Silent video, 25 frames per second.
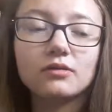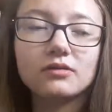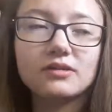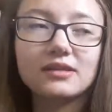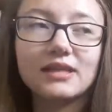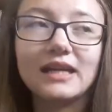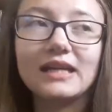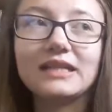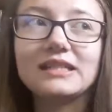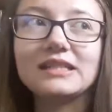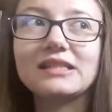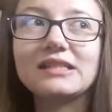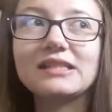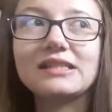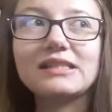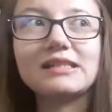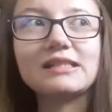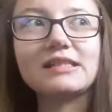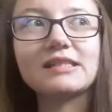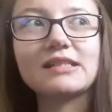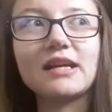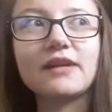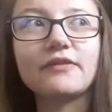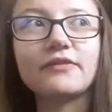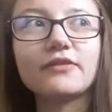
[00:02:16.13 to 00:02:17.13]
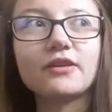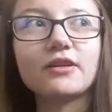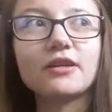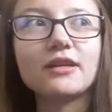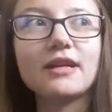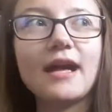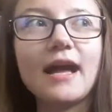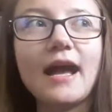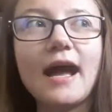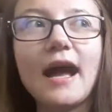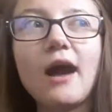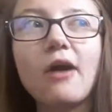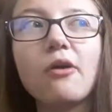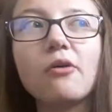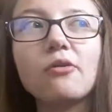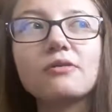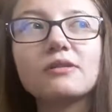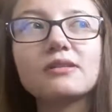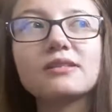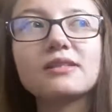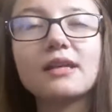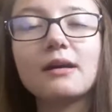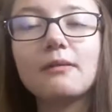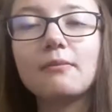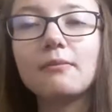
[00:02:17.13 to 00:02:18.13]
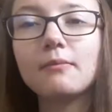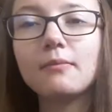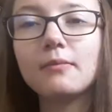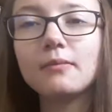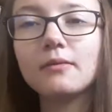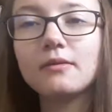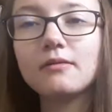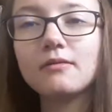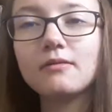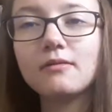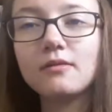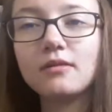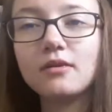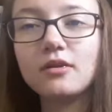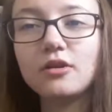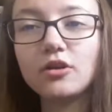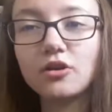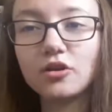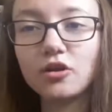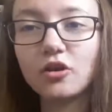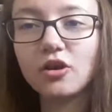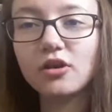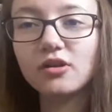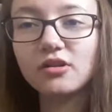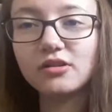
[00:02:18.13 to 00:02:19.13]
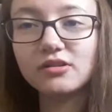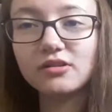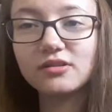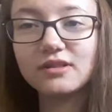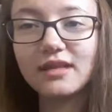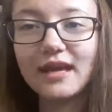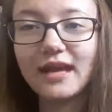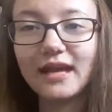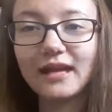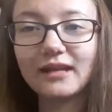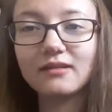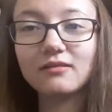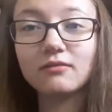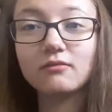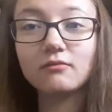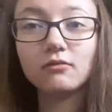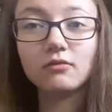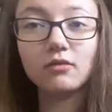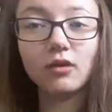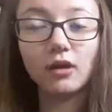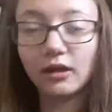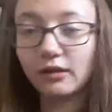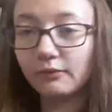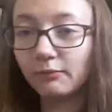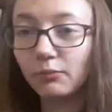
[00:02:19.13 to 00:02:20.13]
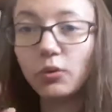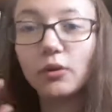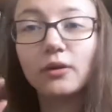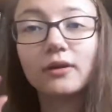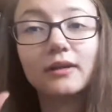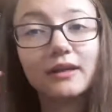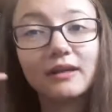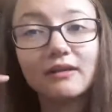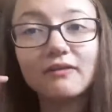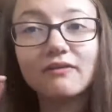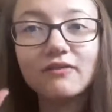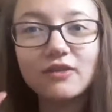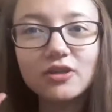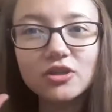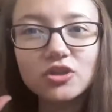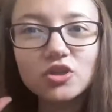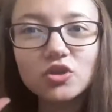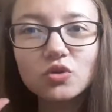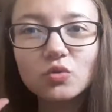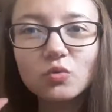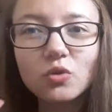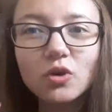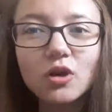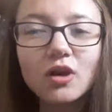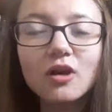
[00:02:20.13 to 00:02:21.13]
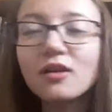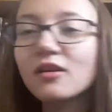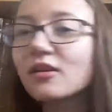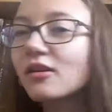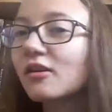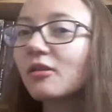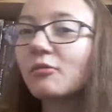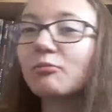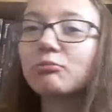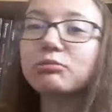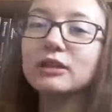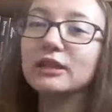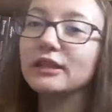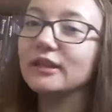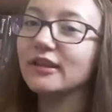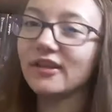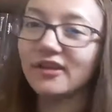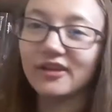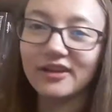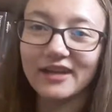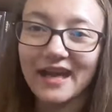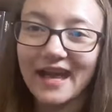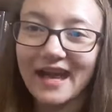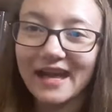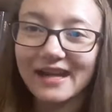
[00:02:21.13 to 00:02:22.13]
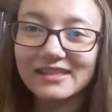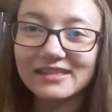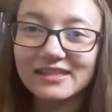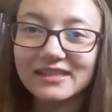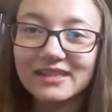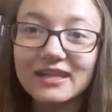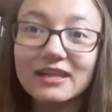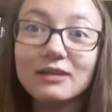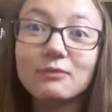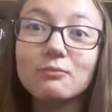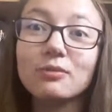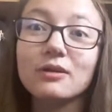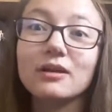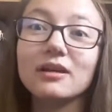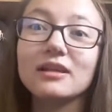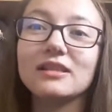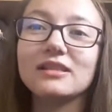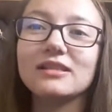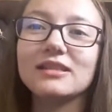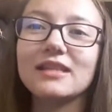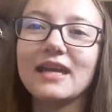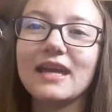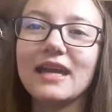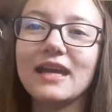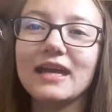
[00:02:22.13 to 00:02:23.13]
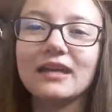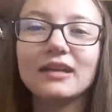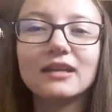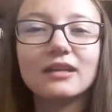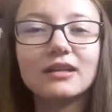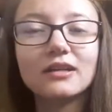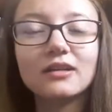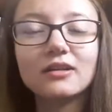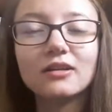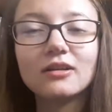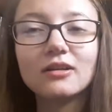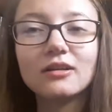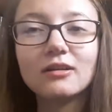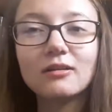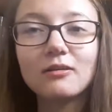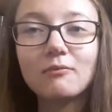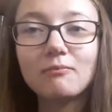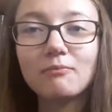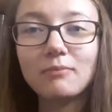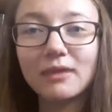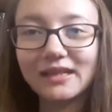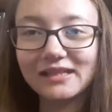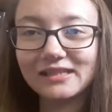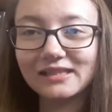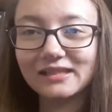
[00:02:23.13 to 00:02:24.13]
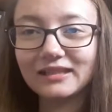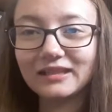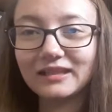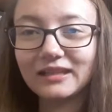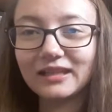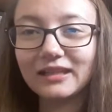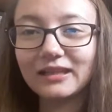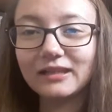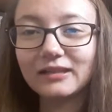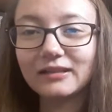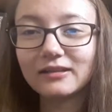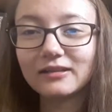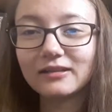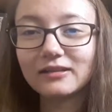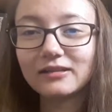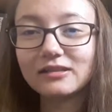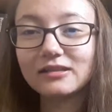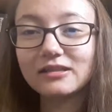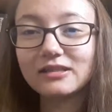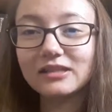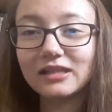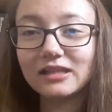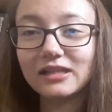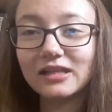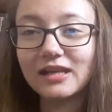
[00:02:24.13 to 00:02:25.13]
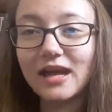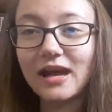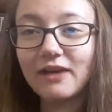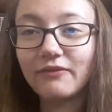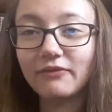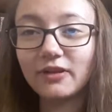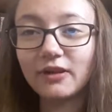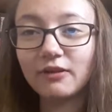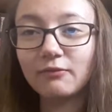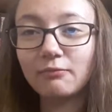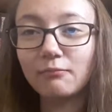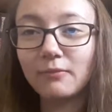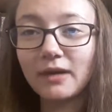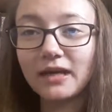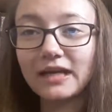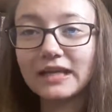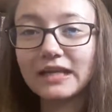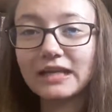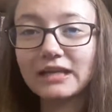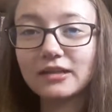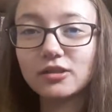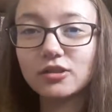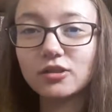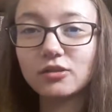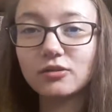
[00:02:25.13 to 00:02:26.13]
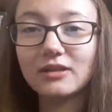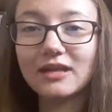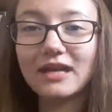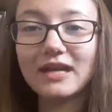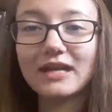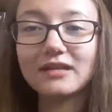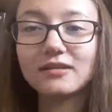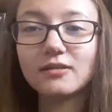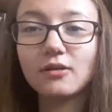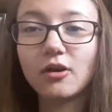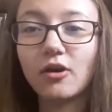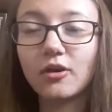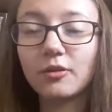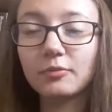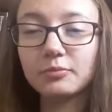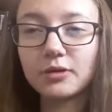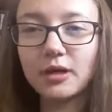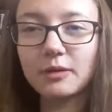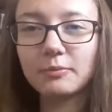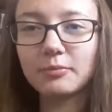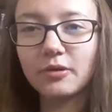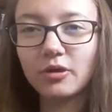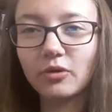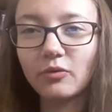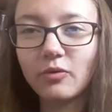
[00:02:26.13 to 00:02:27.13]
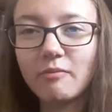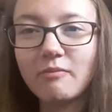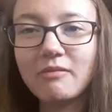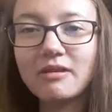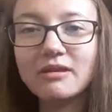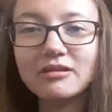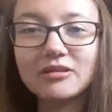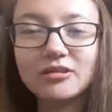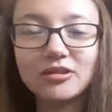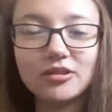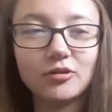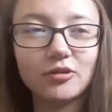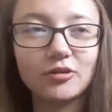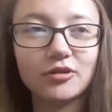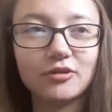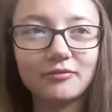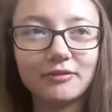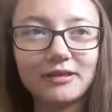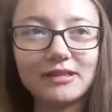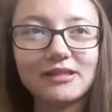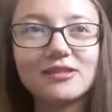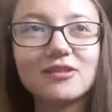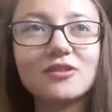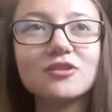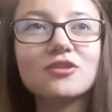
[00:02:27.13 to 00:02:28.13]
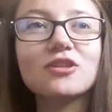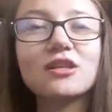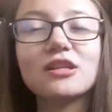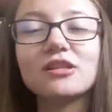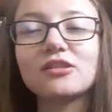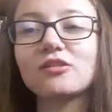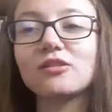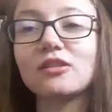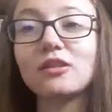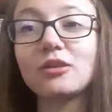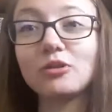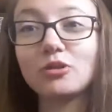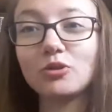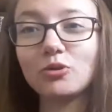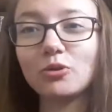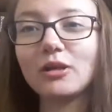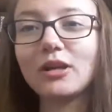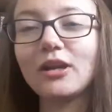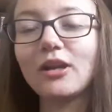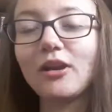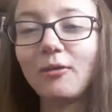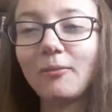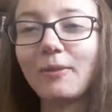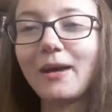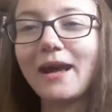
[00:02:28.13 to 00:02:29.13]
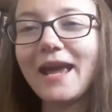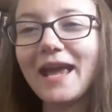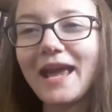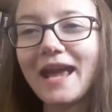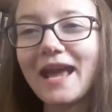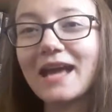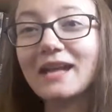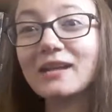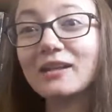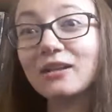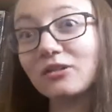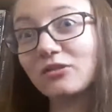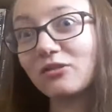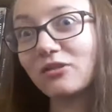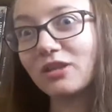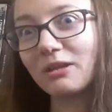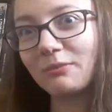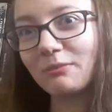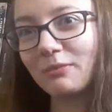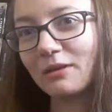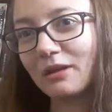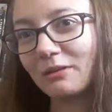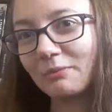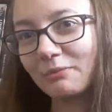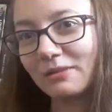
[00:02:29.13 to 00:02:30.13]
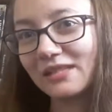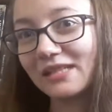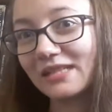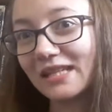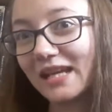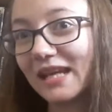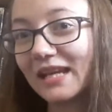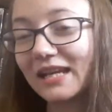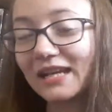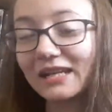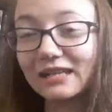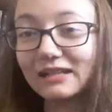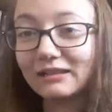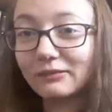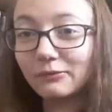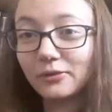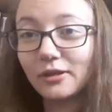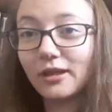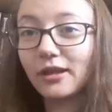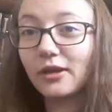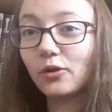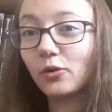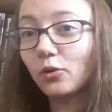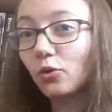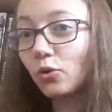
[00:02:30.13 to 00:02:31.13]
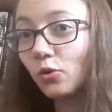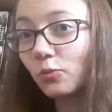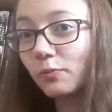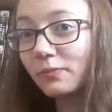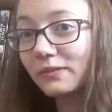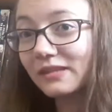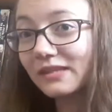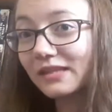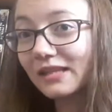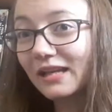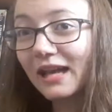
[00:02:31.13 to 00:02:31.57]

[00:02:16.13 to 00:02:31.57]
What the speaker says: scientists discovered how some neurons that are important in vision work completely on accident because they basically didn't have enough money to get all the proper equipment to do other research, and so they were doing it all by hand, and so they made a mistake, and we're like, oops,